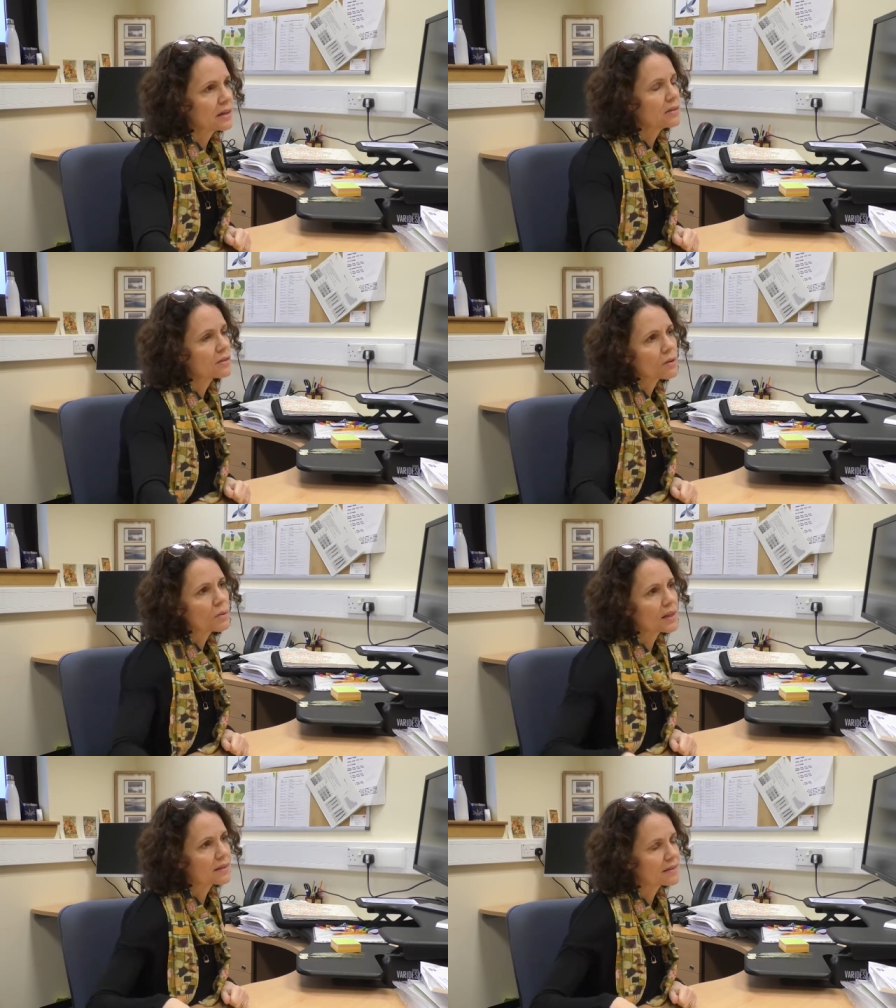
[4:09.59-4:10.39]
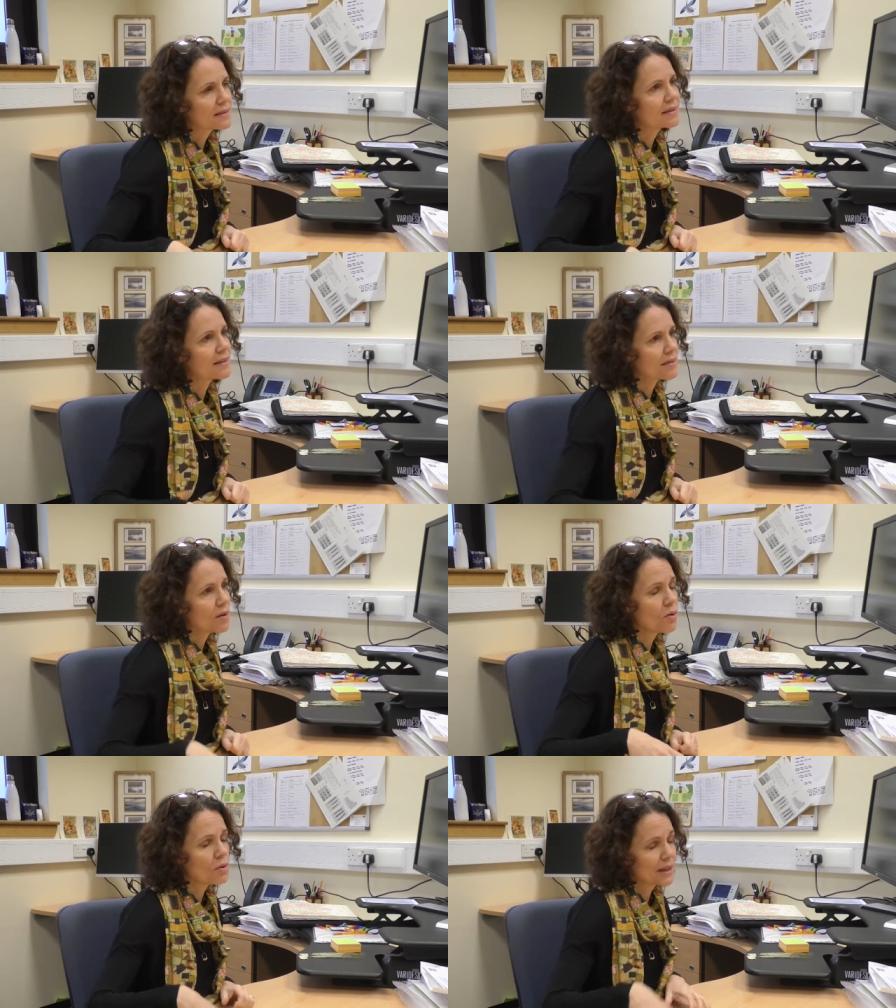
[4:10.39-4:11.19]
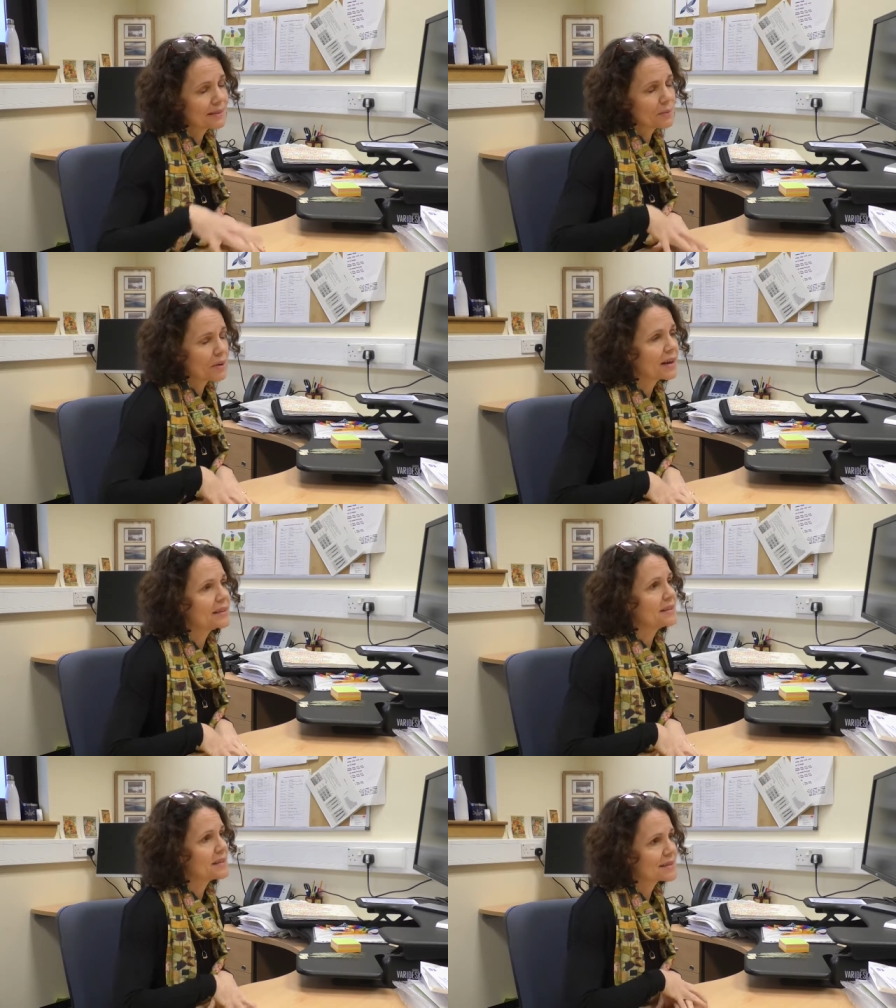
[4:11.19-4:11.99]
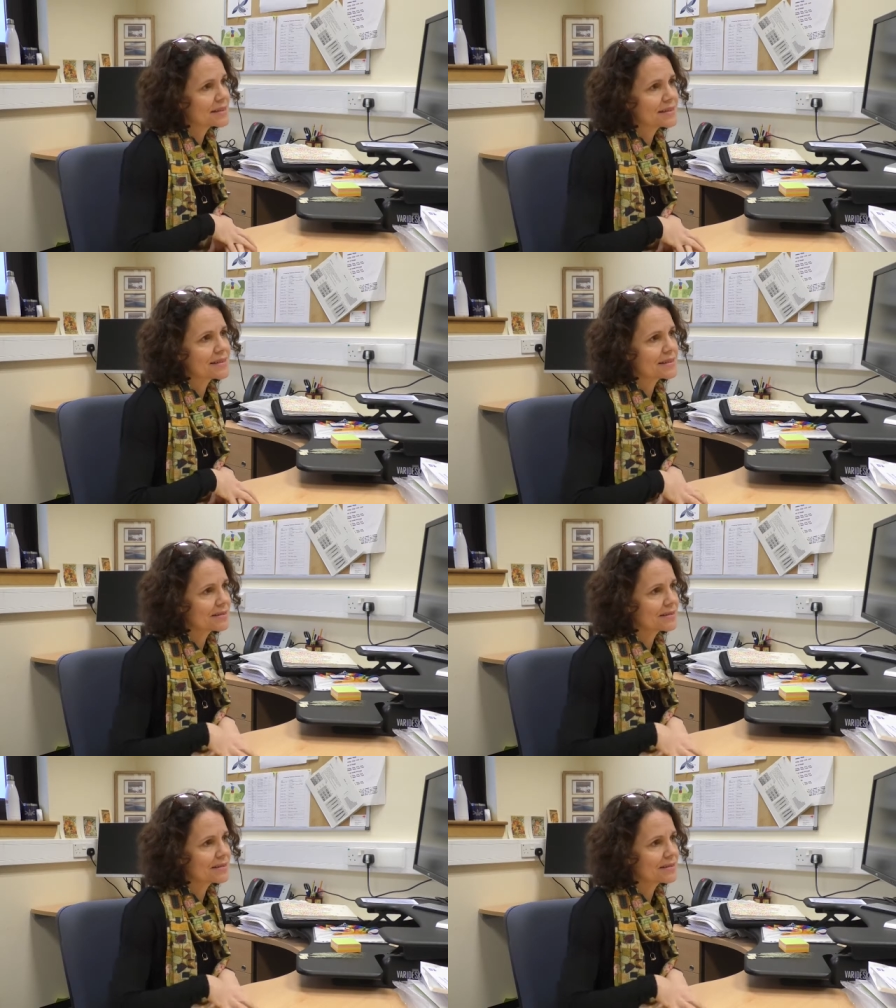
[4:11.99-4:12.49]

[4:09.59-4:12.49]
And so it's the whole idea behind it is to